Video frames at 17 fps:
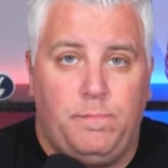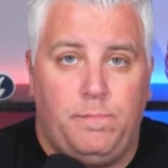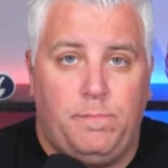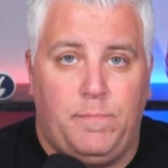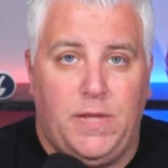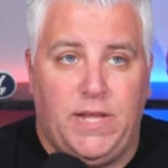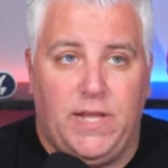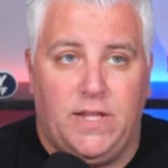
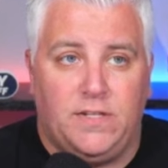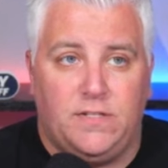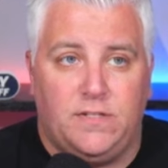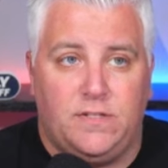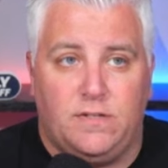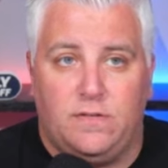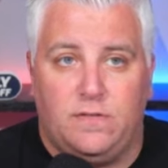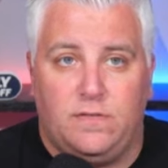
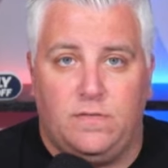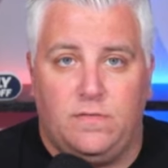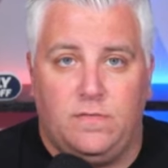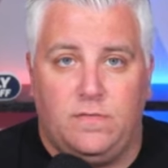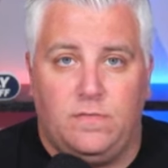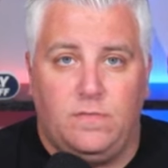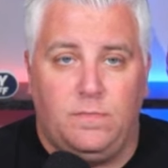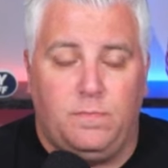Biggest,
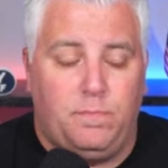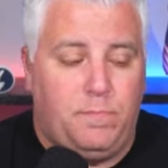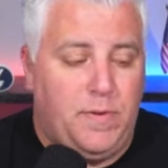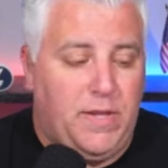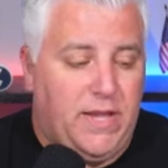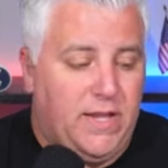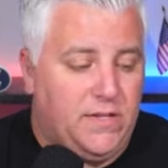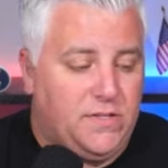
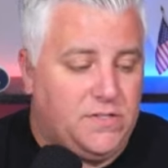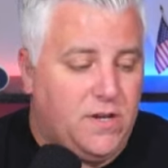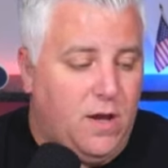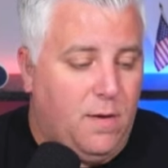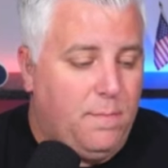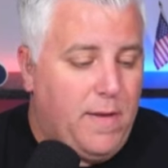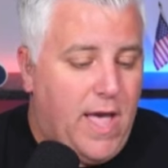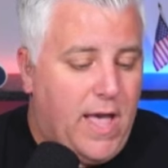biggest
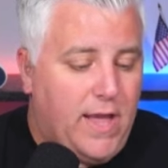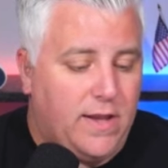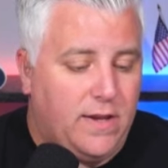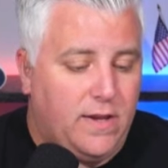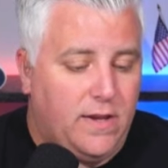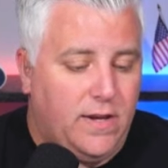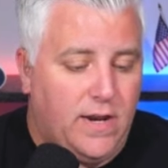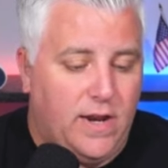
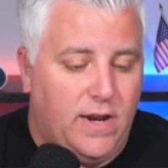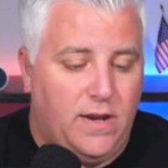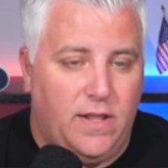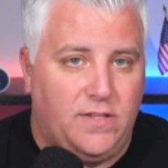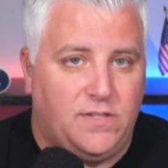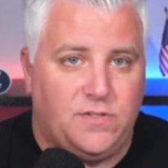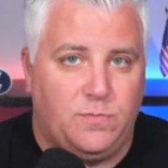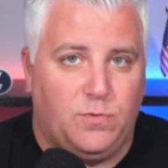comeback, in, and
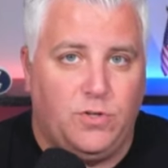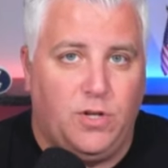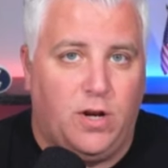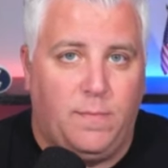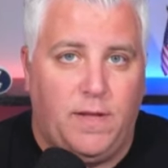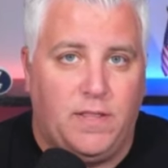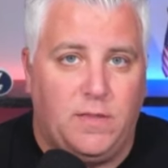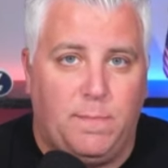it's we're
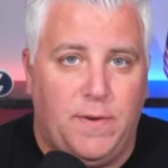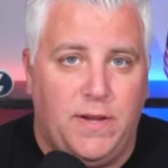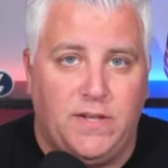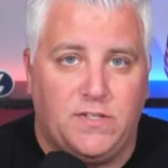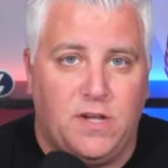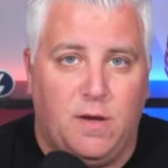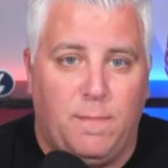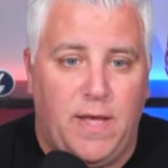talking about the
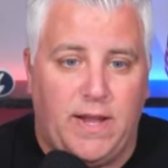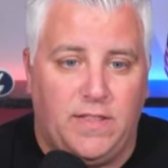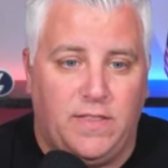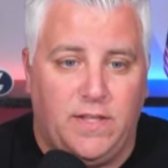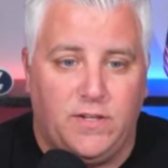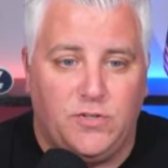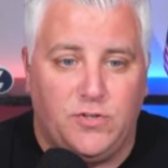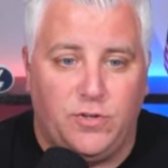biggest comeback
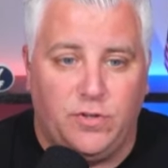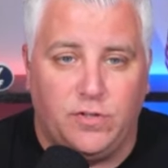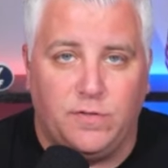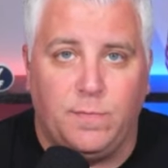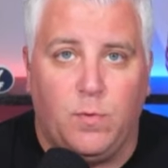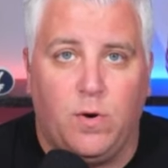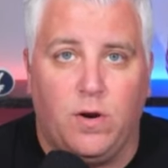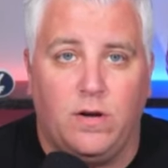in the history of the
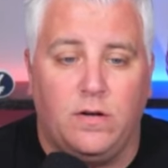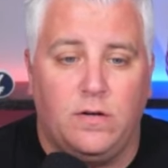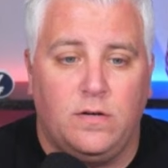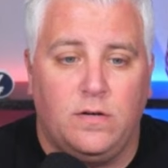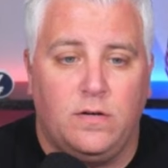sport.